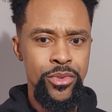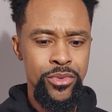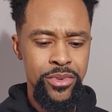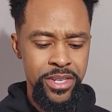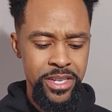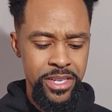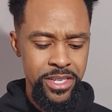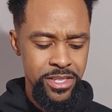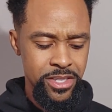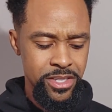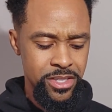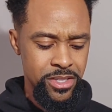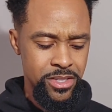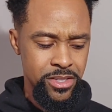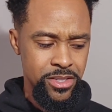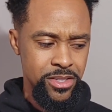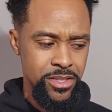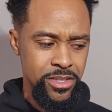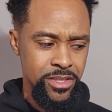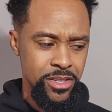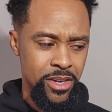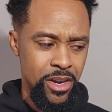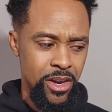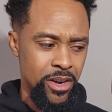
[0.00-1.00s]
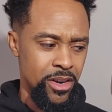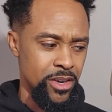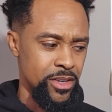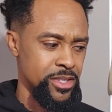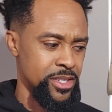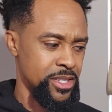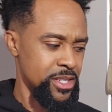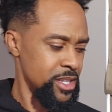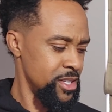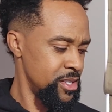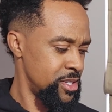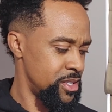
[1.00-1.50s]
on this are
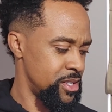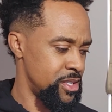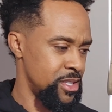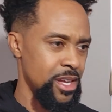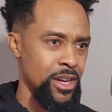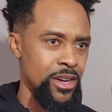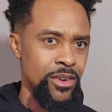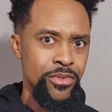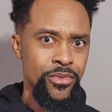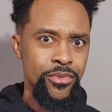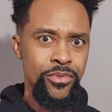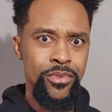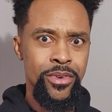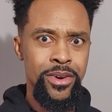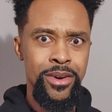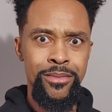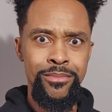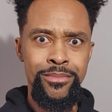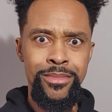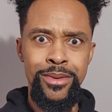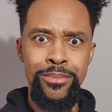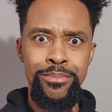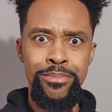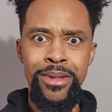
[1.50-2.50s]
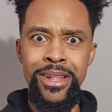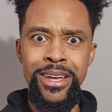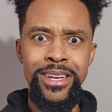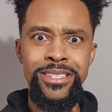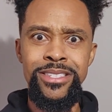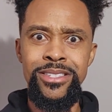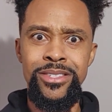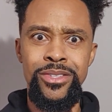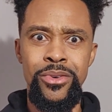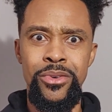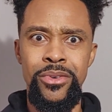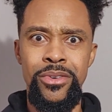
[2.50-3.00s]
just stuff from the Play
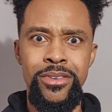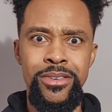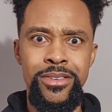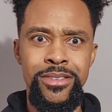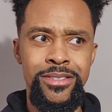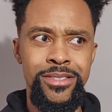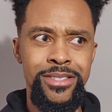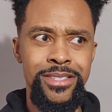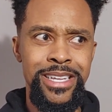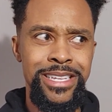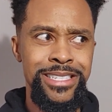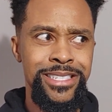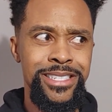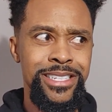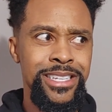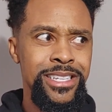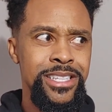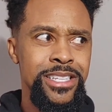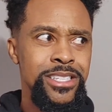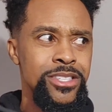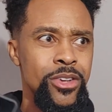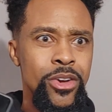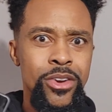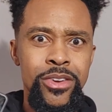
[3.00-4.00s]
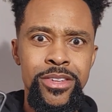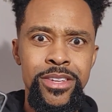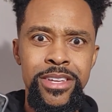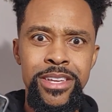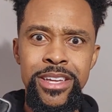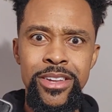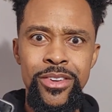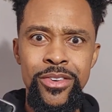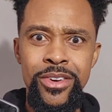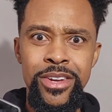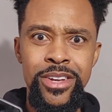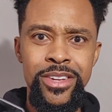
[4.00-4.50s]
Store. That's it. That's all you can
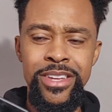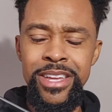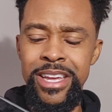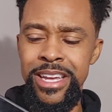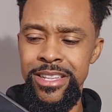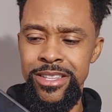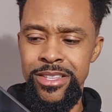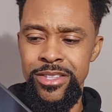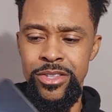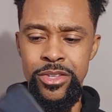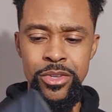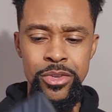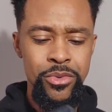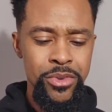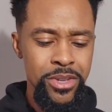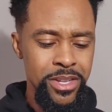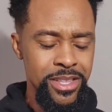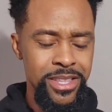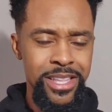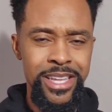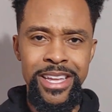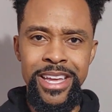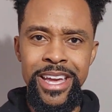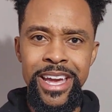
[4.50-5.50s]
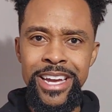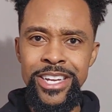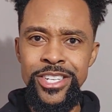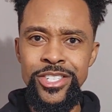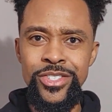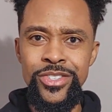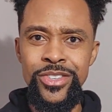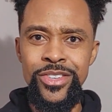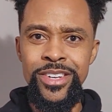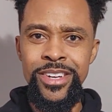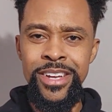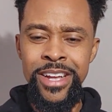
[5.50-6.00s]
get on here. You can't do anything
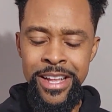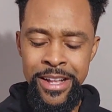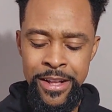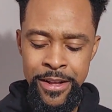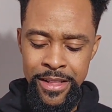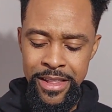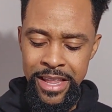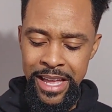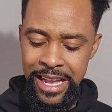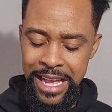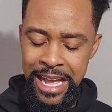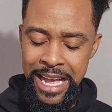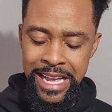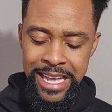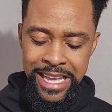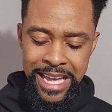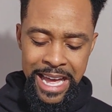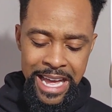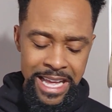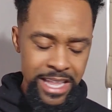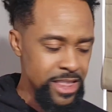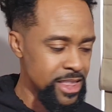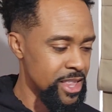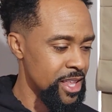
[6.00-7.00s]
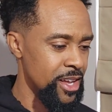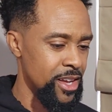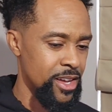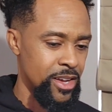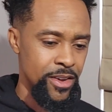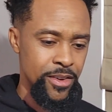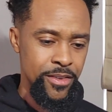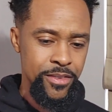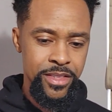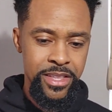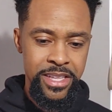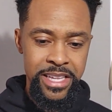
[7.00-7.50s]
extra. Like I got
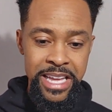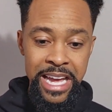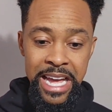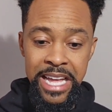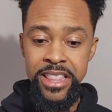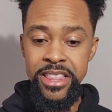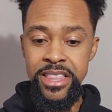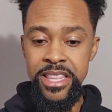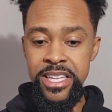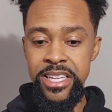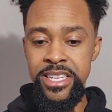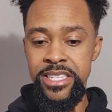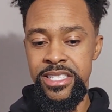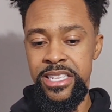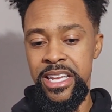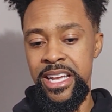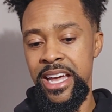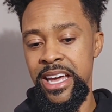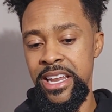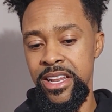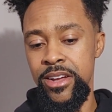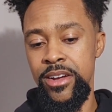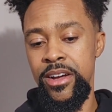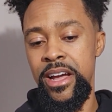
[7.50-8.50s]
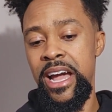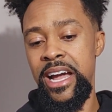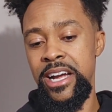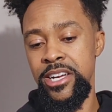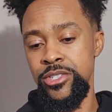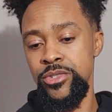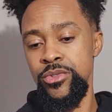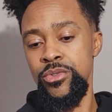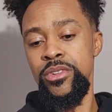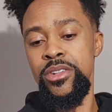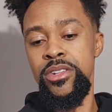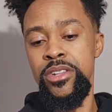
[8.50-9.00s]
this. I got an
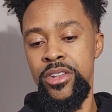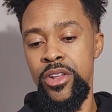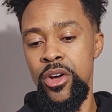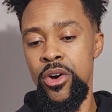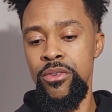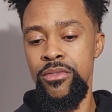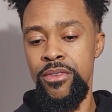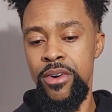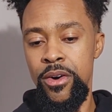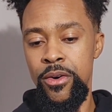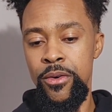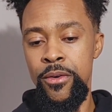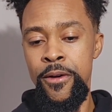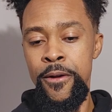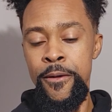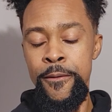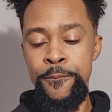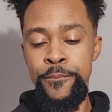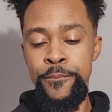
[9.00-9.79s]
actual Lenovo